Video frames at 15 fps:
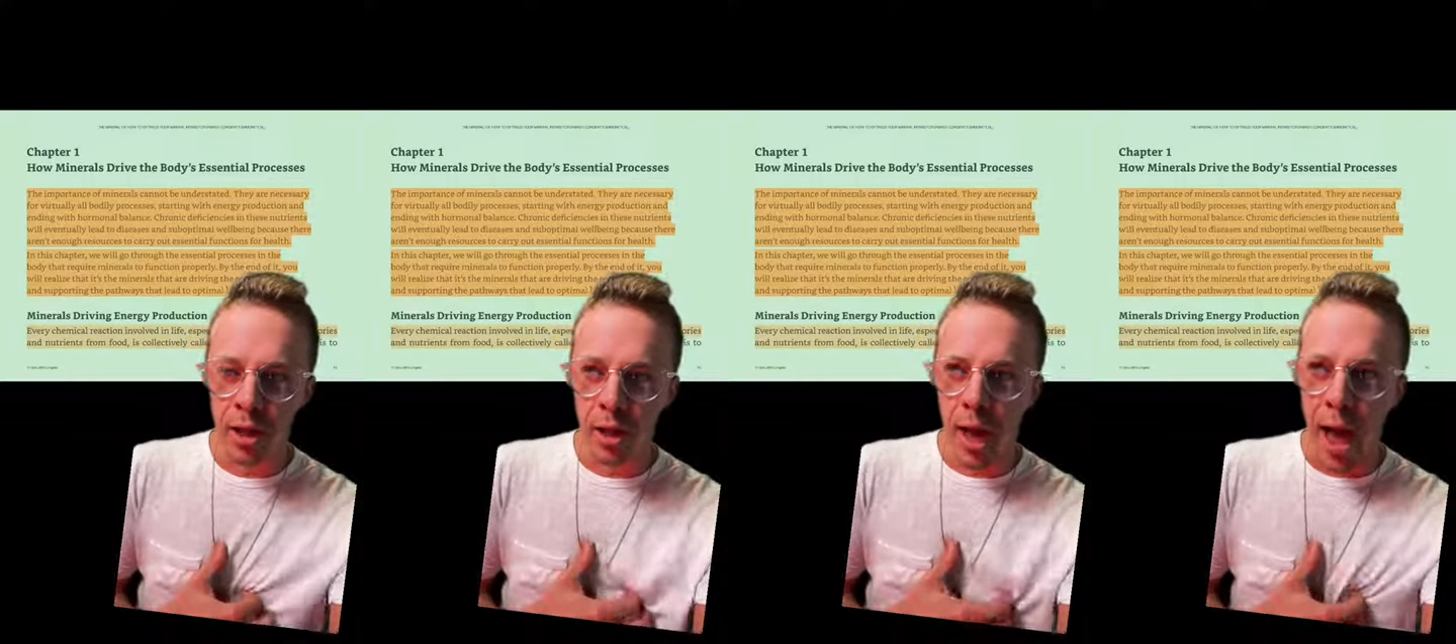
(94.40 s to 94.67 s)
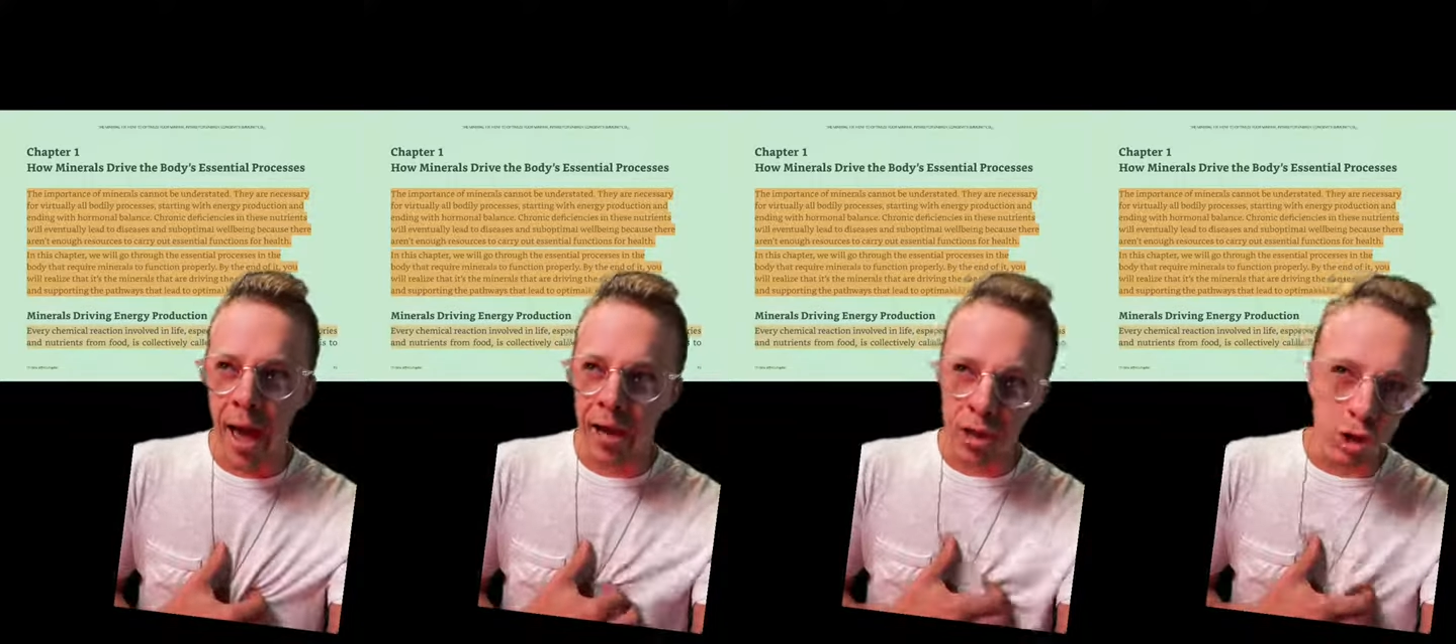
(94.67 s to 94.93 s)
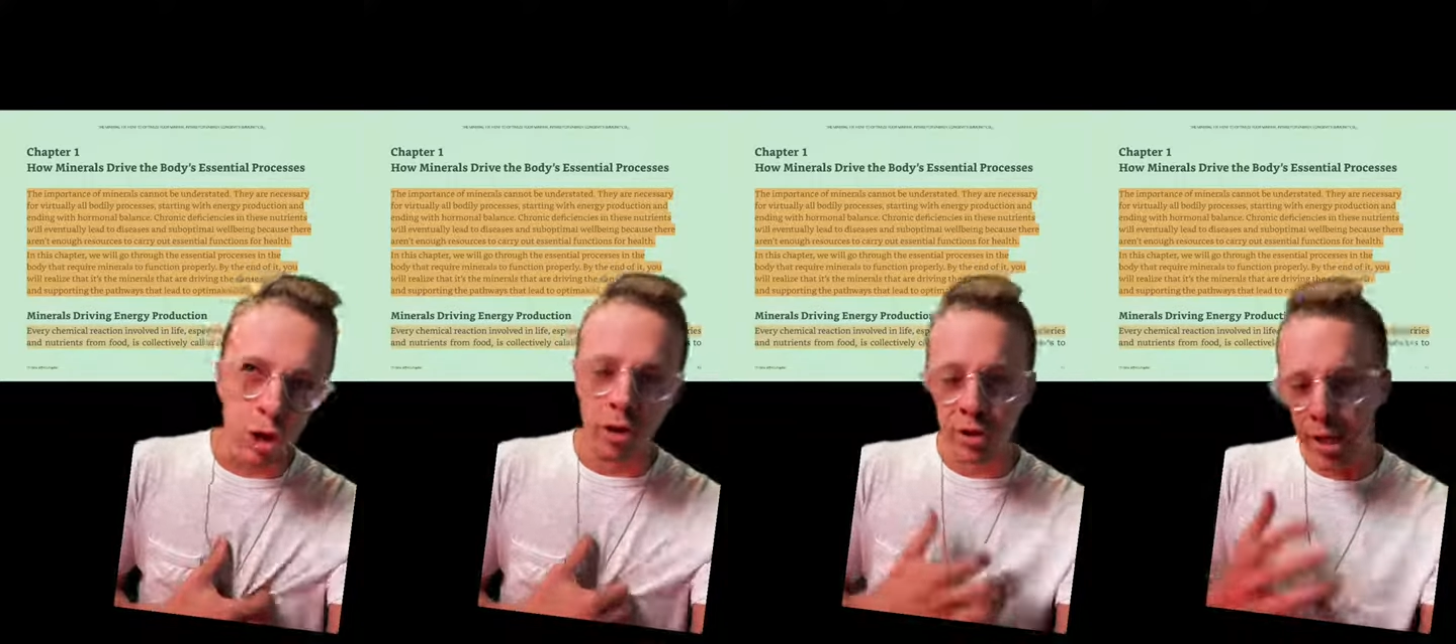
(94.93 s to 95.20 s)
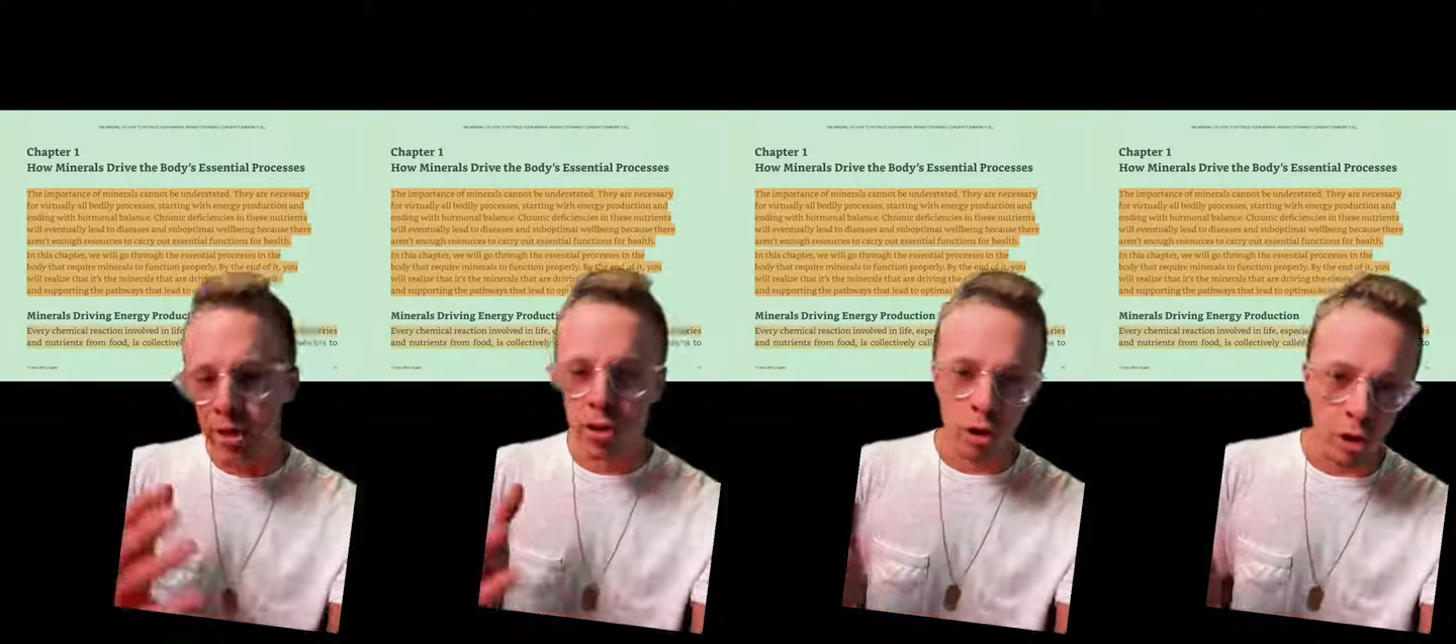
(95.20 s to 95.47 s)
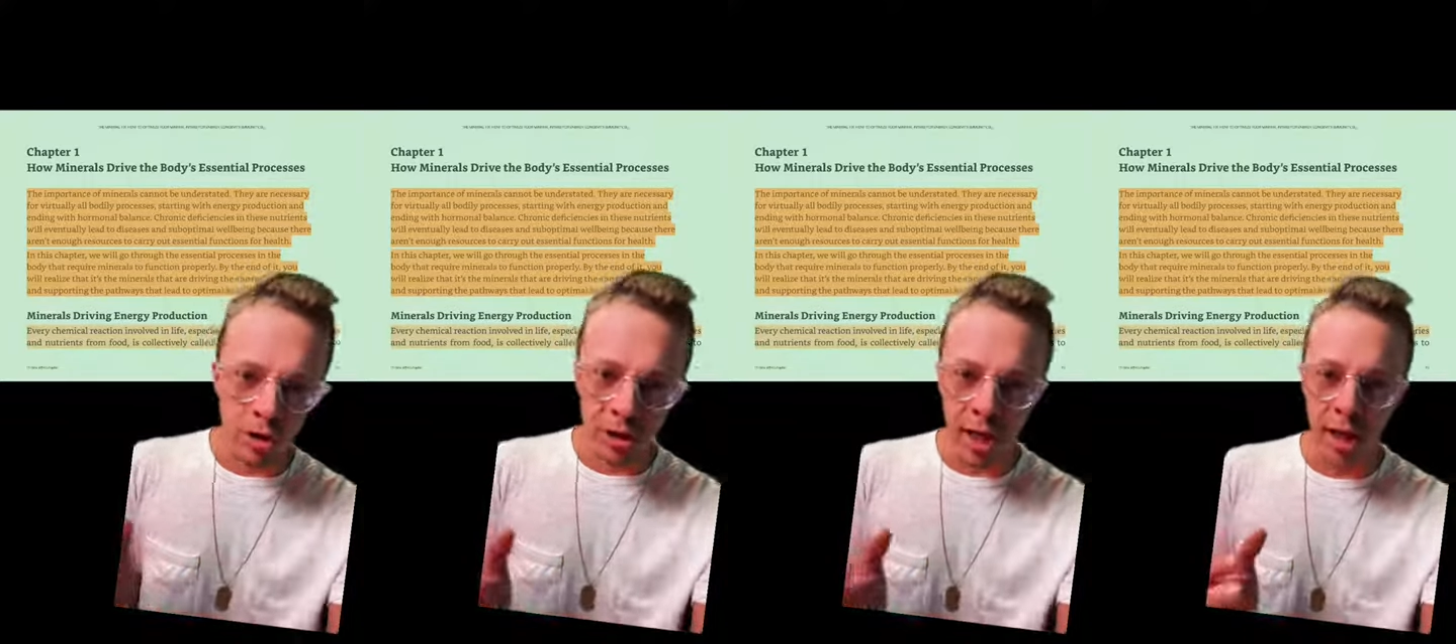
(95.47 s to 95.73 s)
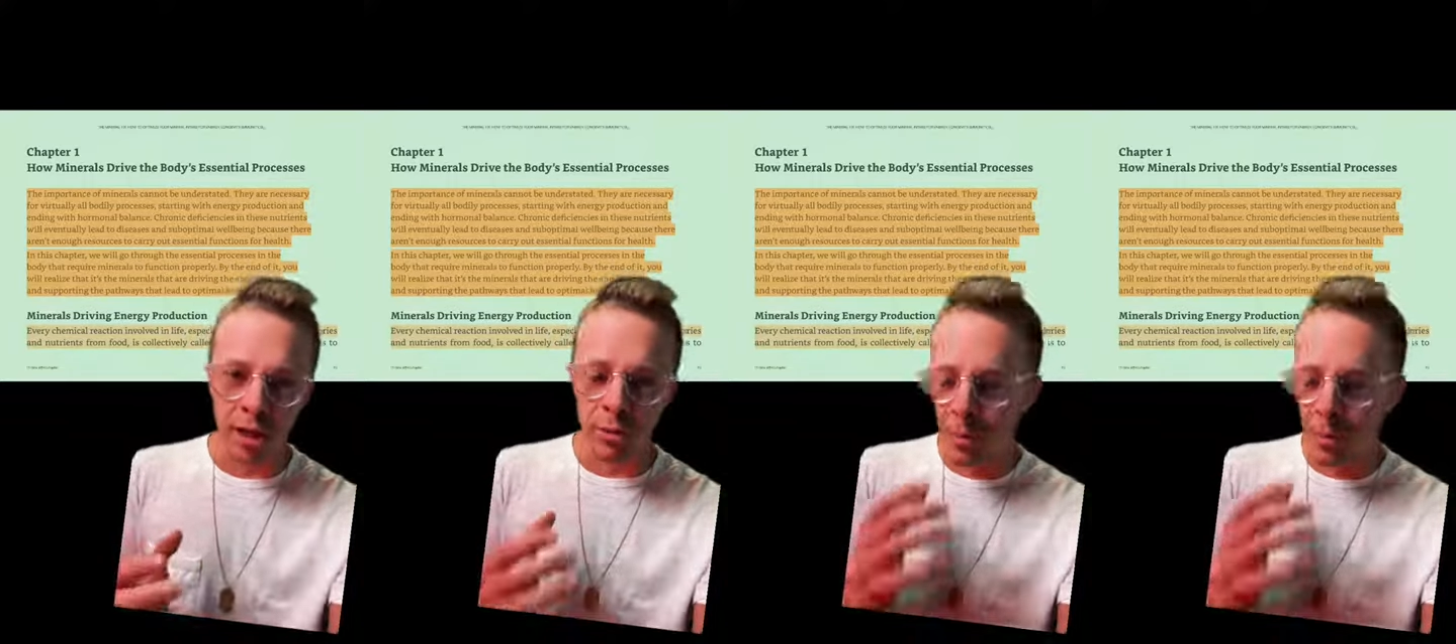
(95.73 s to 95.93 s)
adding certain things to certain things.